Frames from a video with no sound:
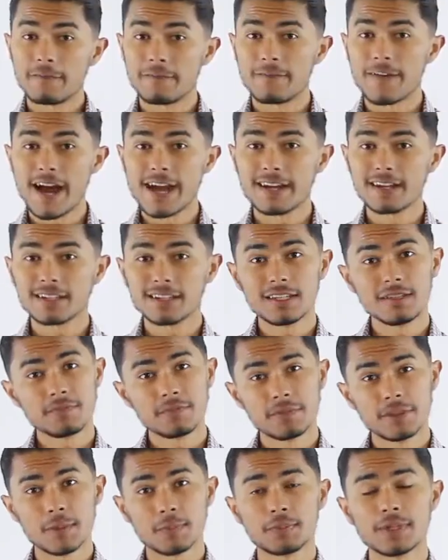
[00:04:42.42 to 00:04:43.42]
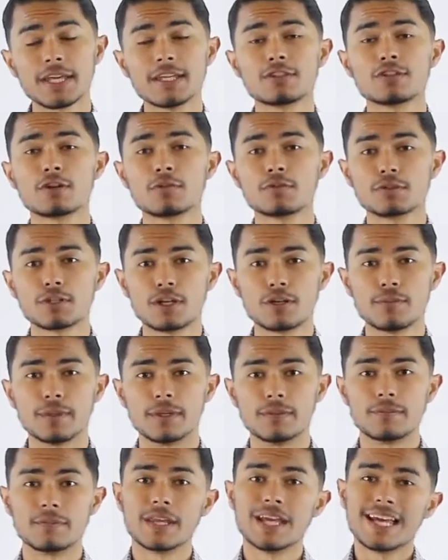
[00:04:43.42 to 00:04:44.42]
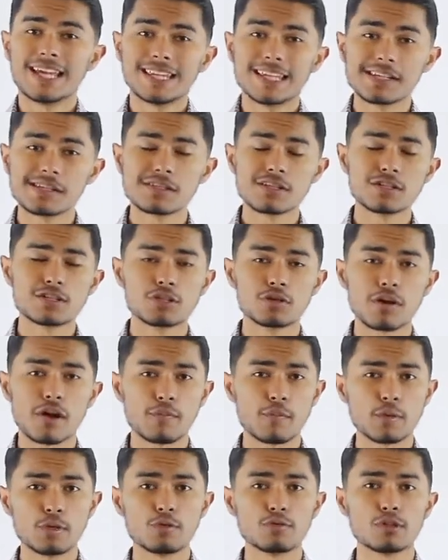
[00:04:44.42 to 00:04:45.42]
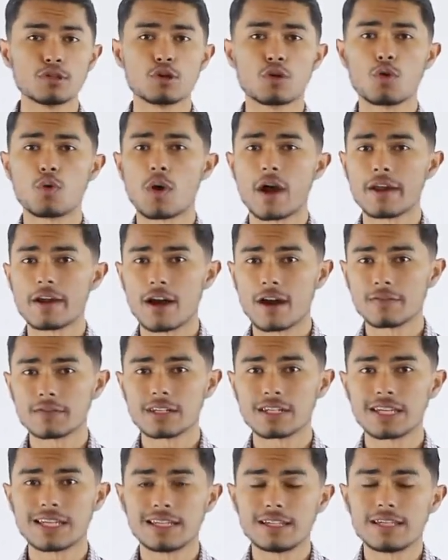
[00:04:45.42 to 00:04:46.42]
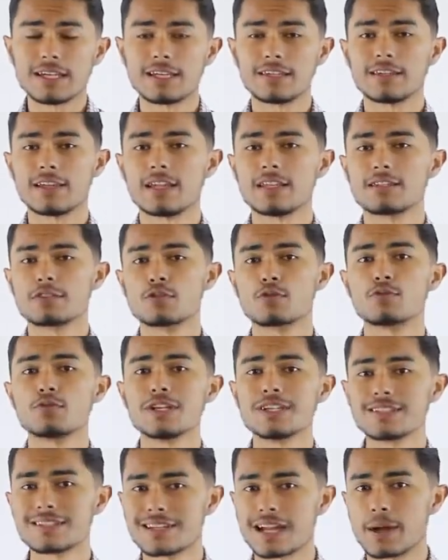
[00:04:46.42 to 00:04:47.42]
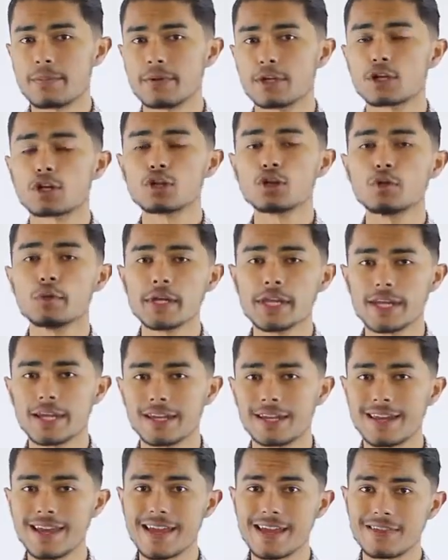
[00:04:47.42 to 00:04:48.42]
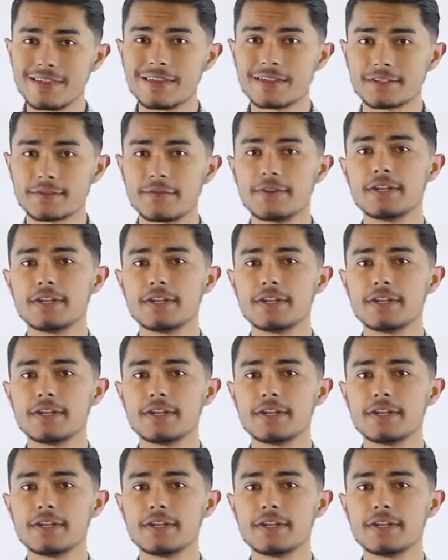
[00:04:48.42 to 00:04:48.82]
And finally, the plain toe derby. This is a shoe I've been using quite often lately, and it's the reason that I'm including it in this